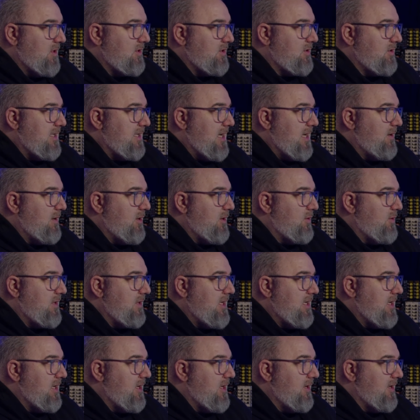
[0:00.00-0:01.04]
Now you only
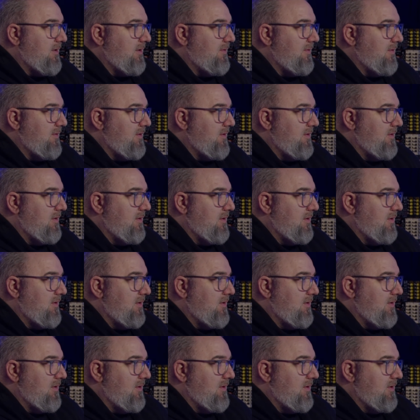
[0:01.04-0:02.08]
hear, so
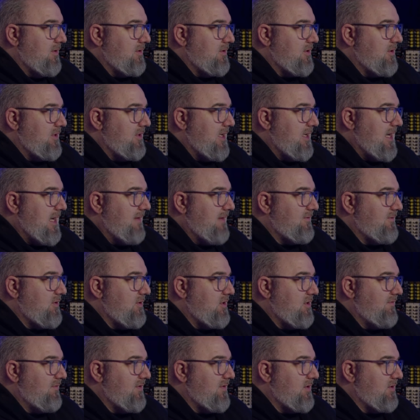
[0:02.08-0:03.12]
now you have two
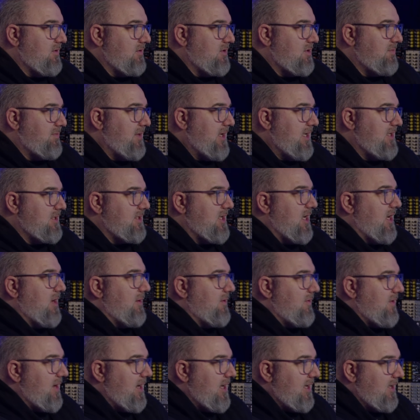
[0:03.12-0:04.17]
different speeds
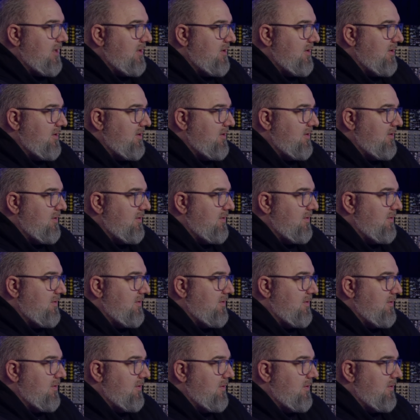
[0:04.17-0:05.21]
going, right? Go
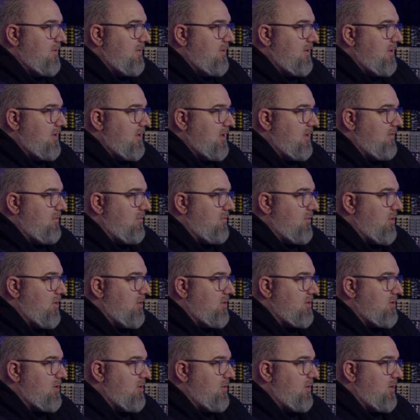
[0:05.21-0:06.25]
a
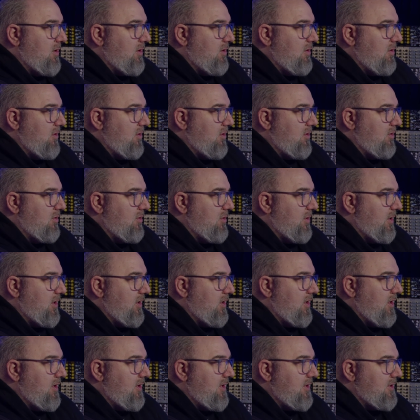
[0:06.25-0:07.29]
little
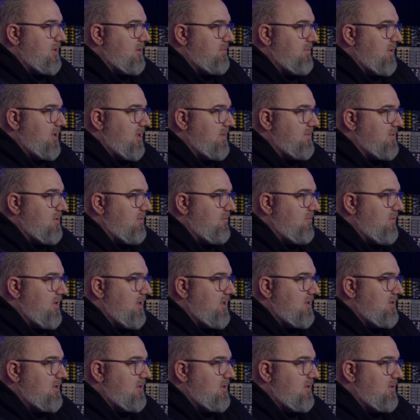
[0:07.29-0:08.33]
quicker on this, let's bring up some
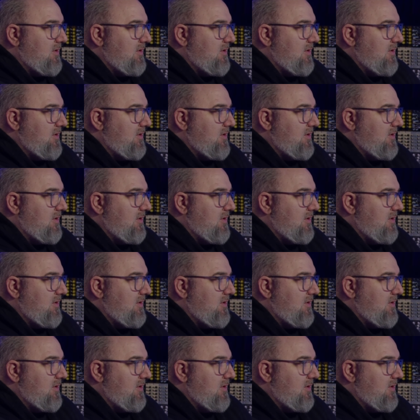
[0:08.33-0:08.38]
res.